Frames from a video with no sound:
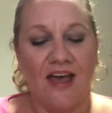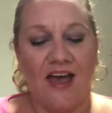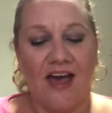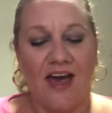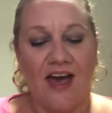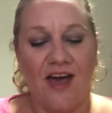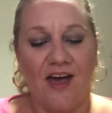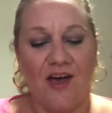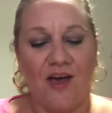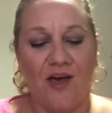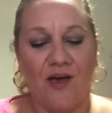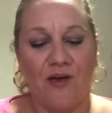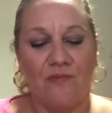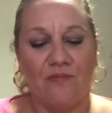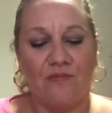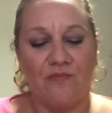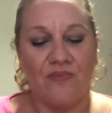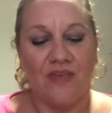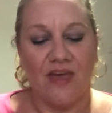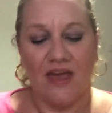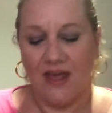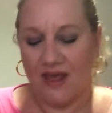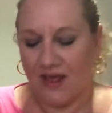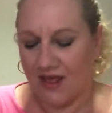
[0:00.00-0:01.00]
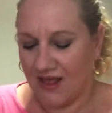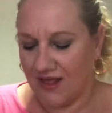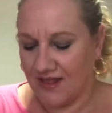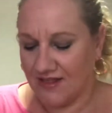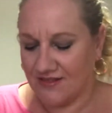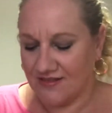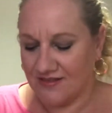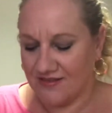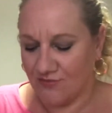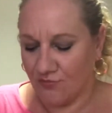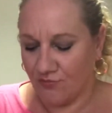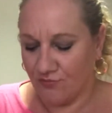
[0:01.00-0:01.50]

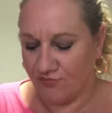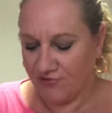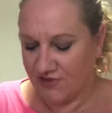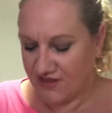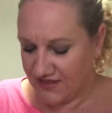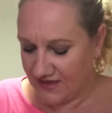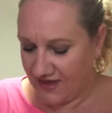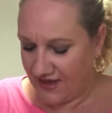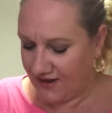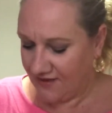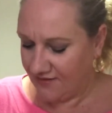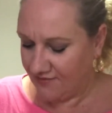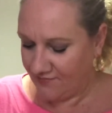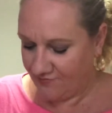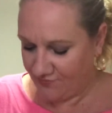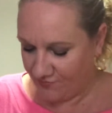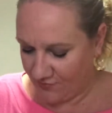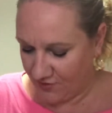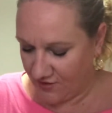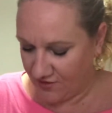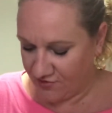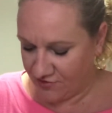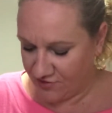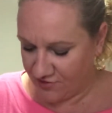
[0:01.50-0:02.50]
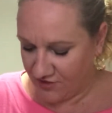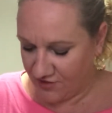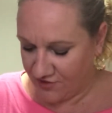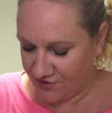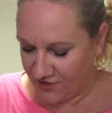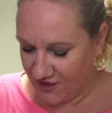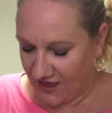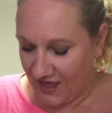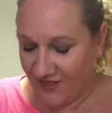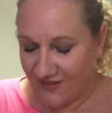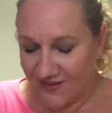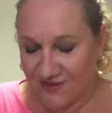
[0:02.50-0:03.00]
And reading the
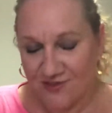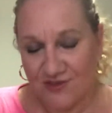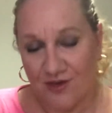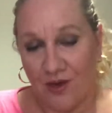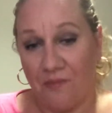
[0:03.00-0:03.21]
challenge,